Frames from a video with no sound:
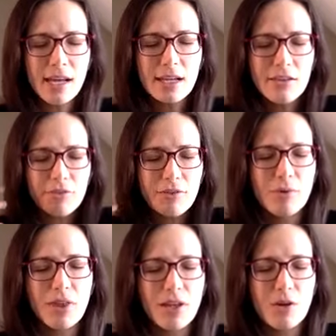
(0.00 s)
negative
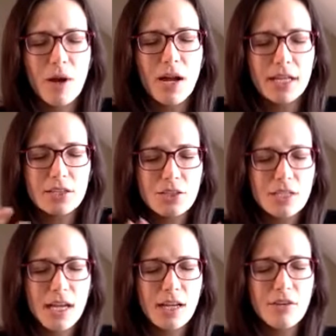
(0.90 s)
from within your body is
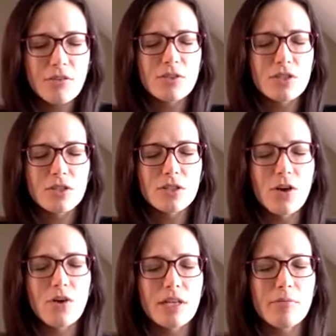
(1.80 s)
just kind of
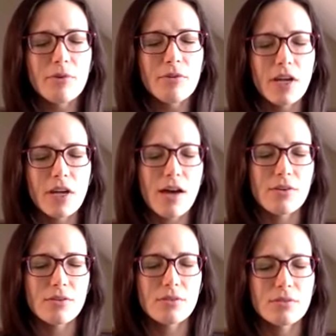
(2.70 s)
slowly moving
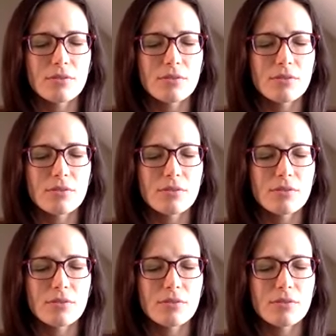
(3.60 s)
out.